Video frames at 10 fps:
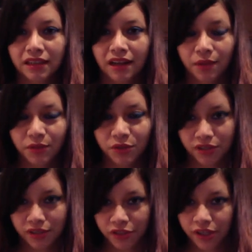I'm just
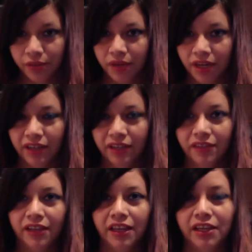going to share mine
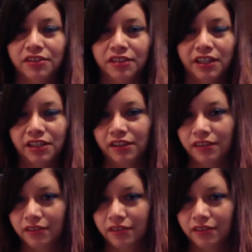in the case that it